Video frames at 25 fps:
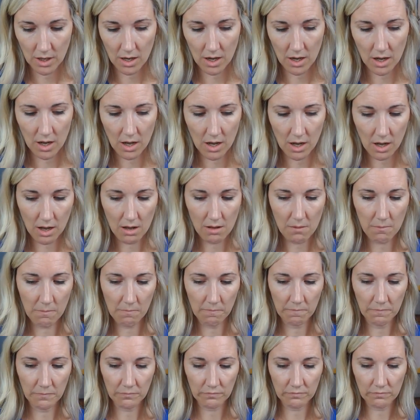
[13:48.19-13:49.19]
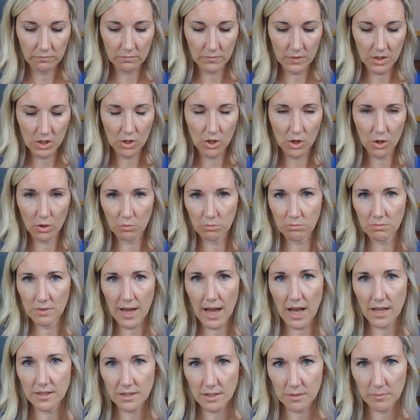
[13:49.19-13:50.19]

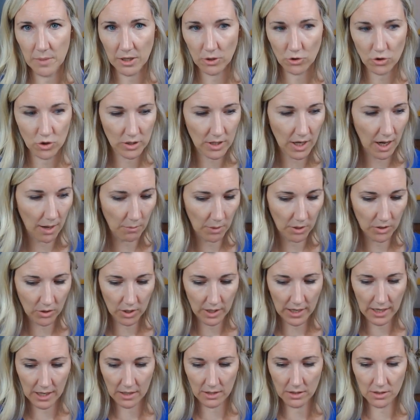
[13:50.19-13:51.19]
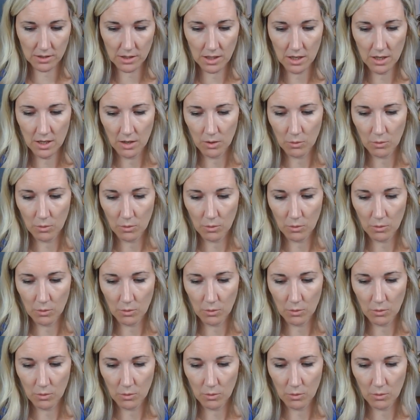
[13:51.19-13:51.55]
has some extra time on their hands